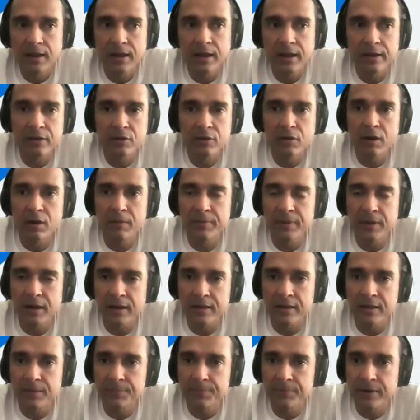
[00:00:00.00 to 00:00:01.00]
And you know, I mean,
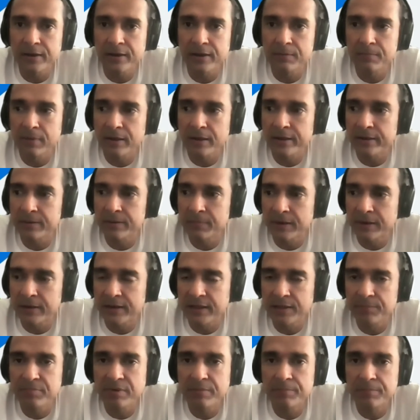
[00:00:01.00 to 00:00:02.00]
I keep telling my my
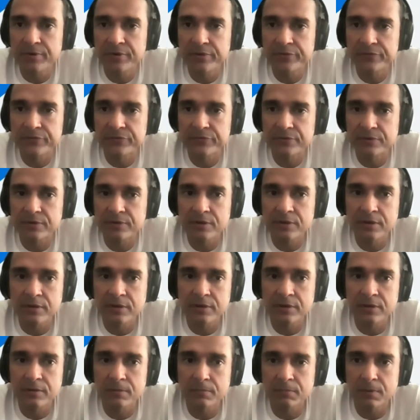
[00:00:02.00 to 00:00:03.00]
team members
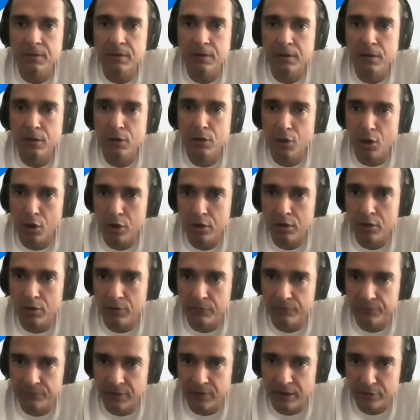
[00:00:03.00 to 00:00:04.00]
uh, a lot
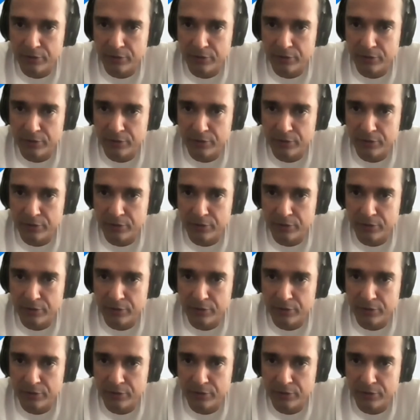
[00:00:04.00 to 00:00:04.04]
of.